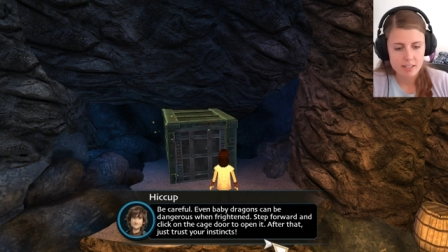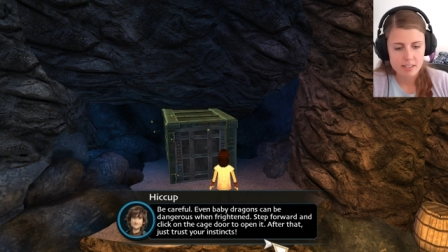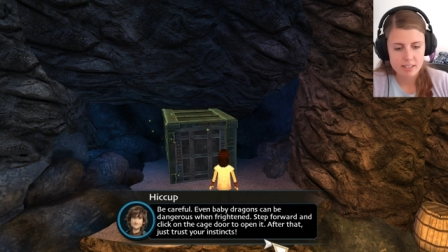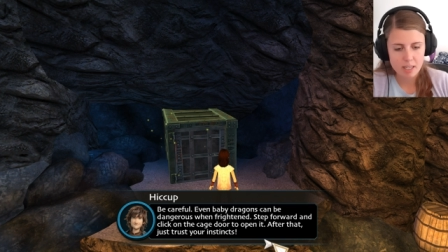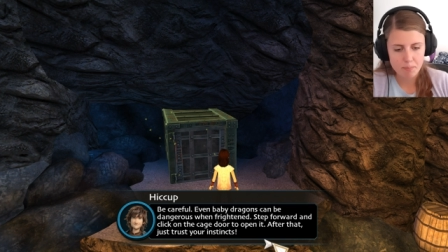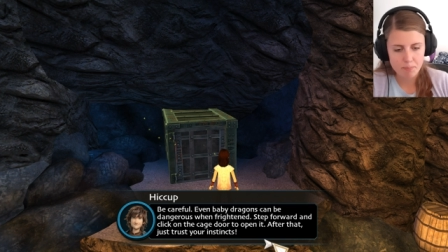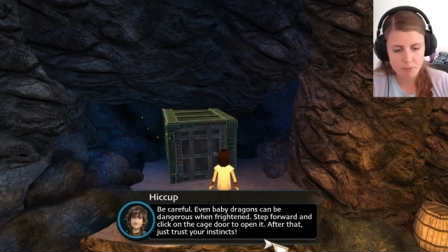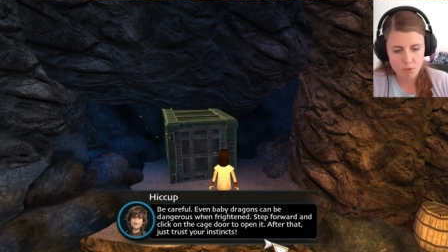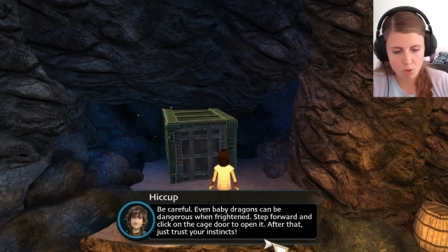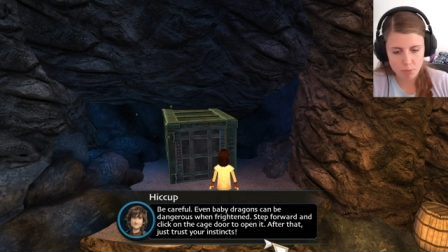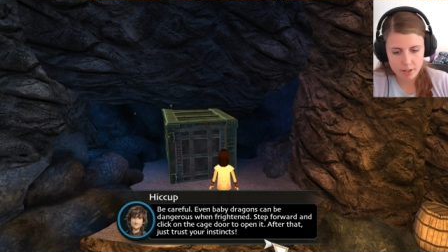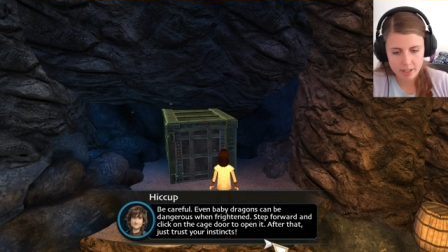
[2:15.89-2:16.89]
Step
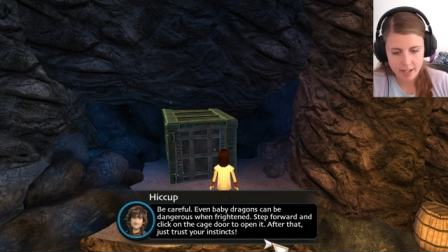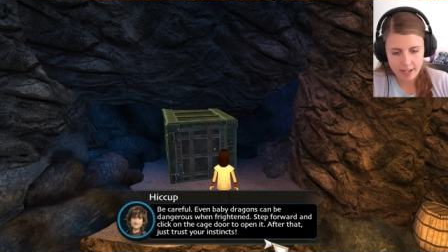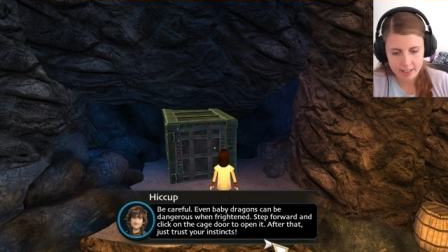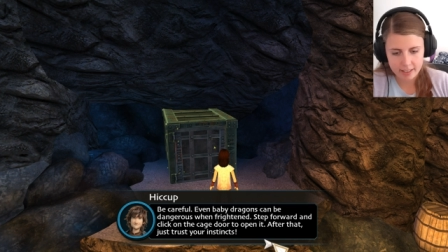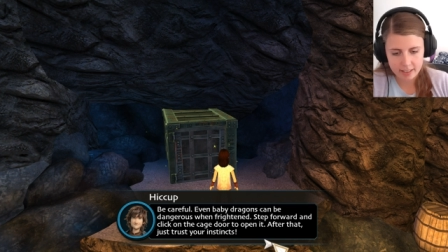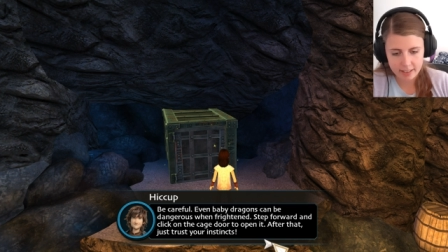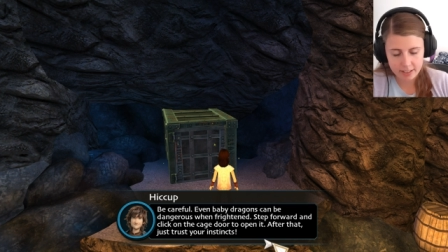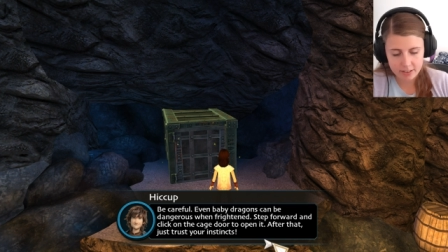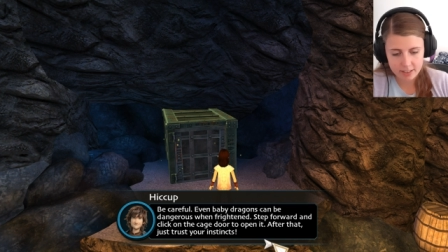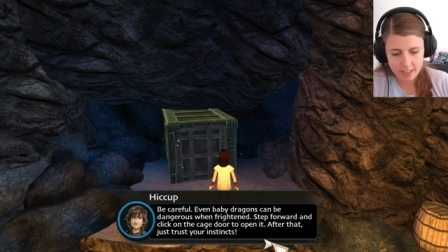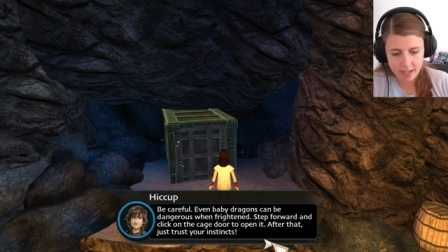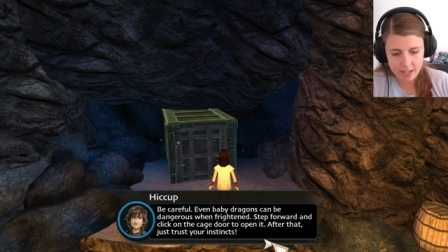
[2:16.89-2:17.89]
forward and click on
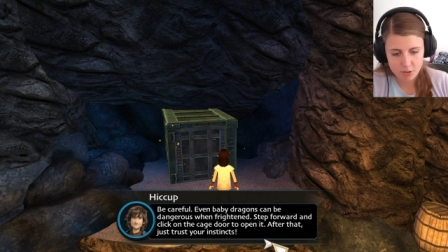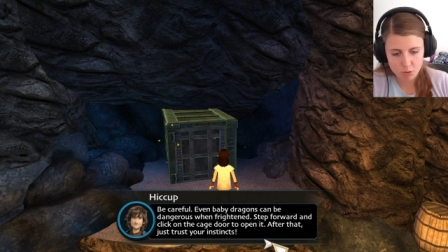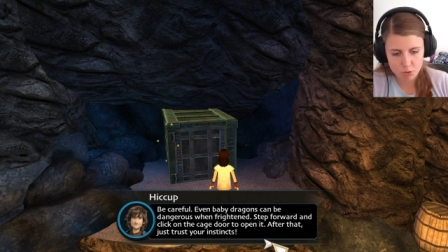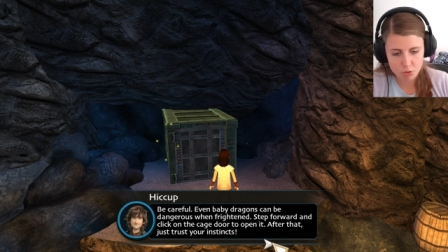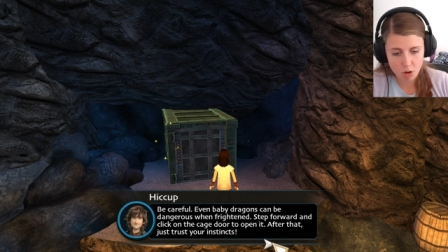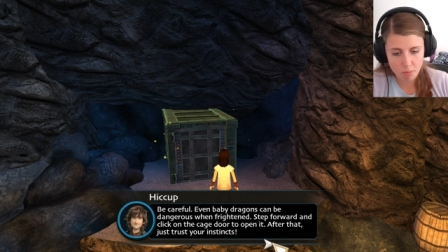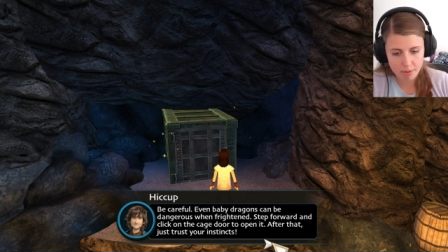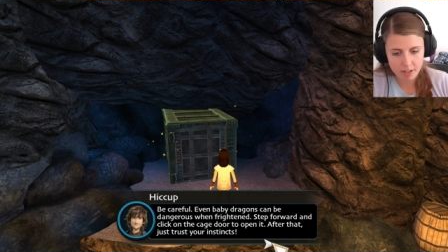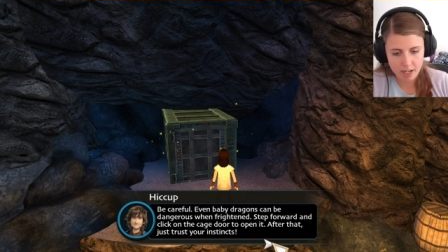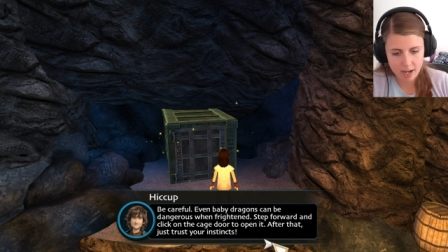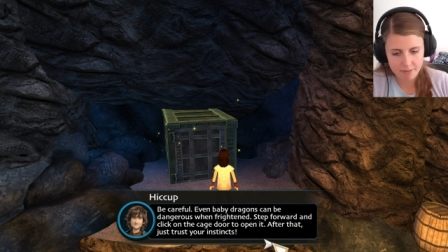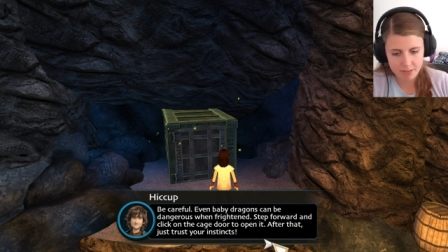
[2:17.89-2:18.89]
the cage door to open it.
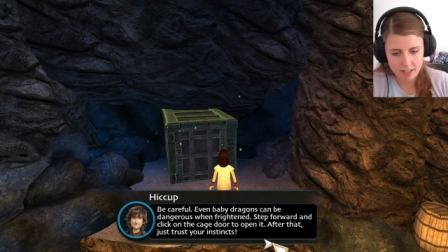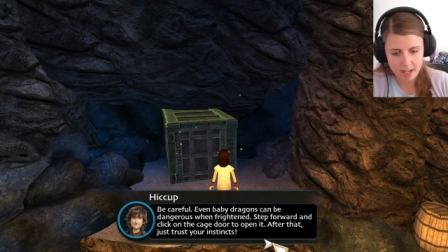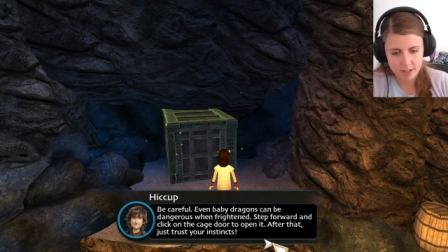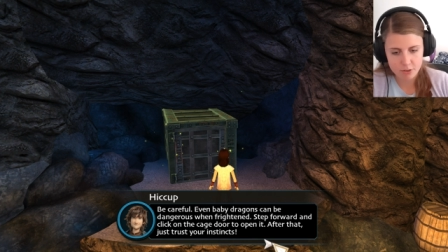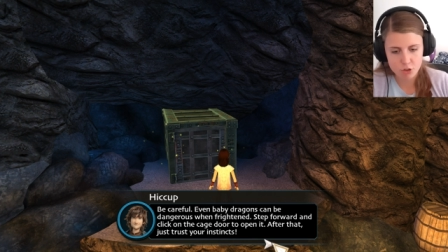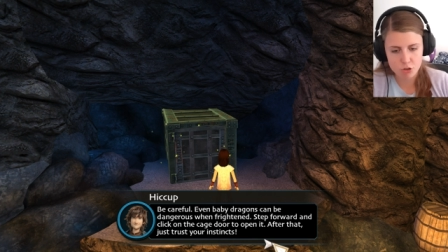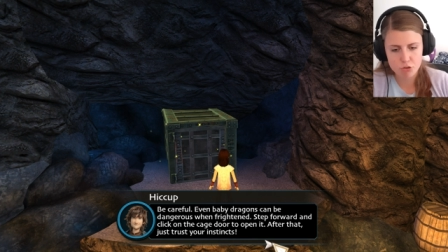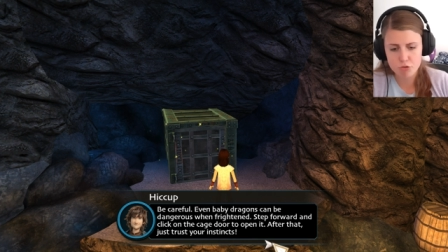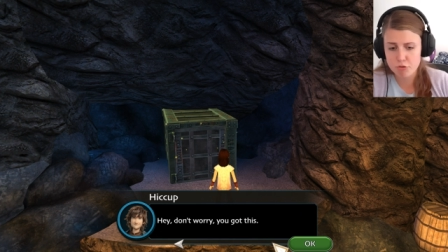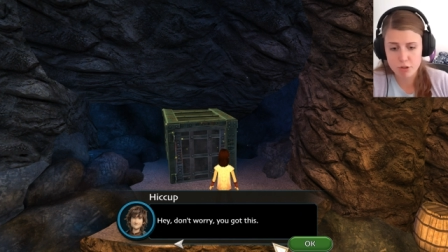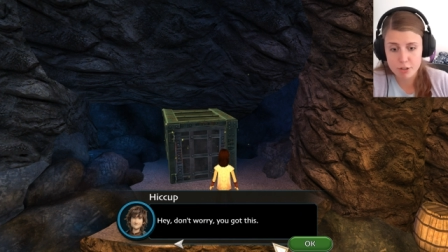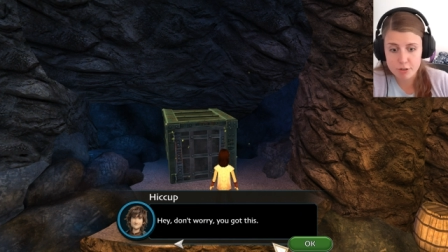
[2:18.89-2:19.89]
After that, just
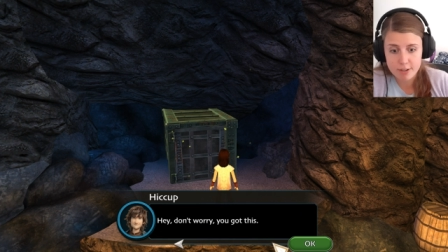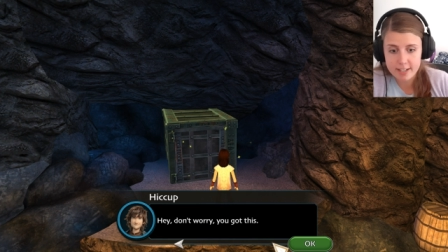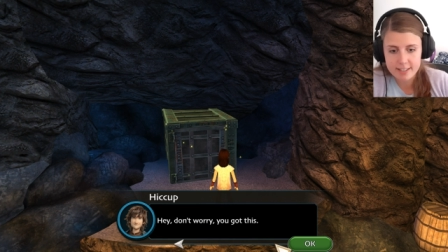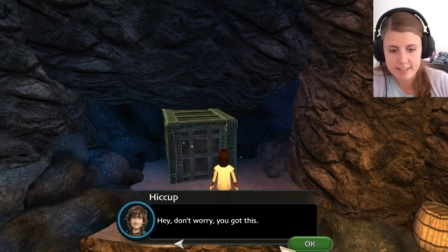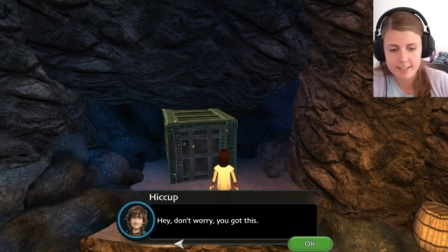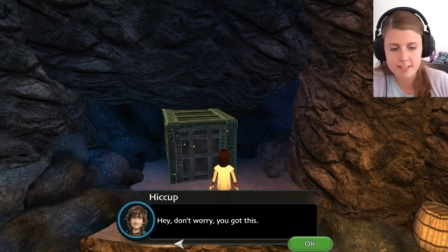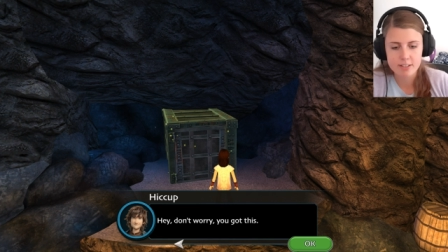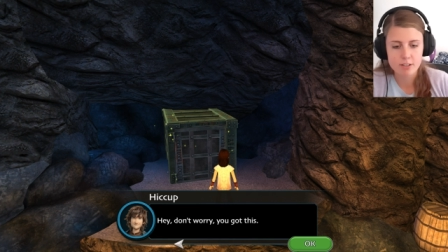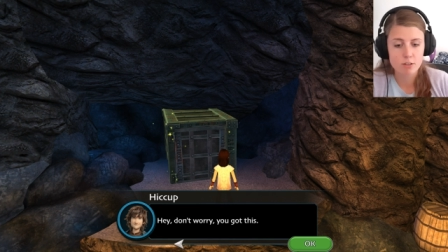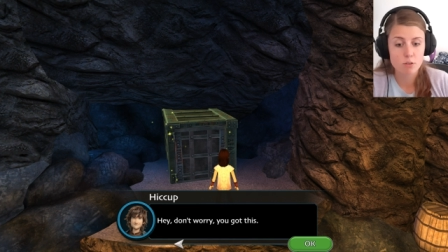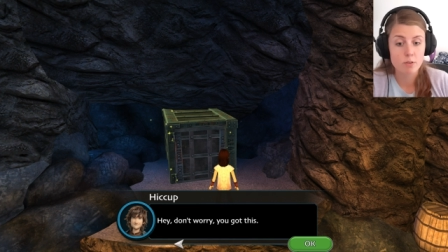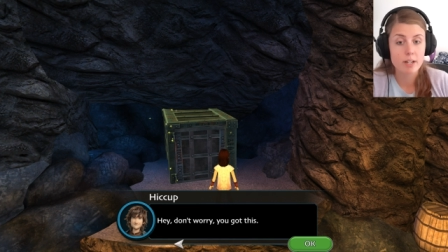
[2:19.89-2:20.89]
trust your instincts.
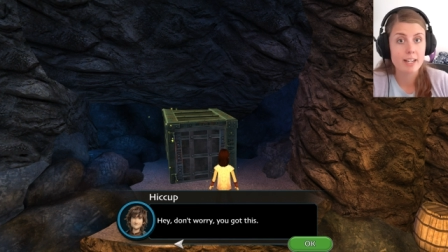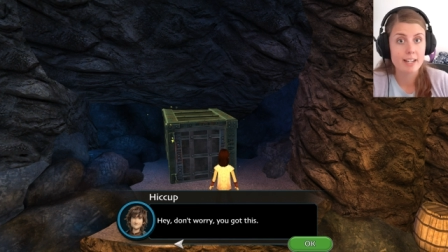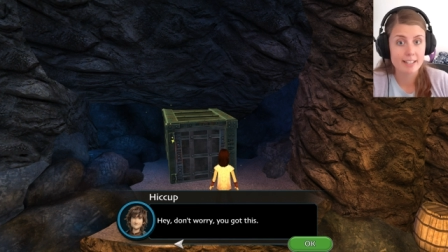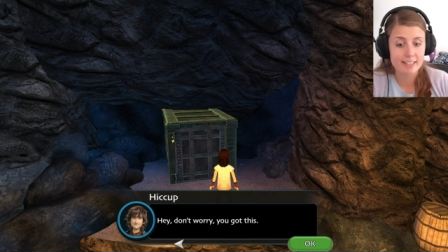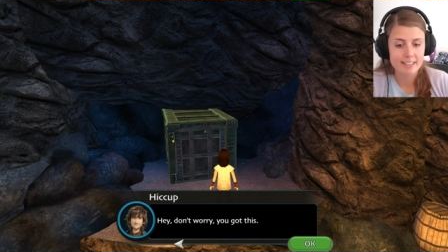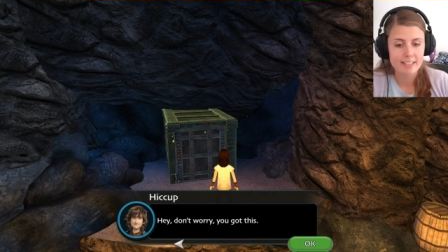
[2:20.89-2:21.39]
Great.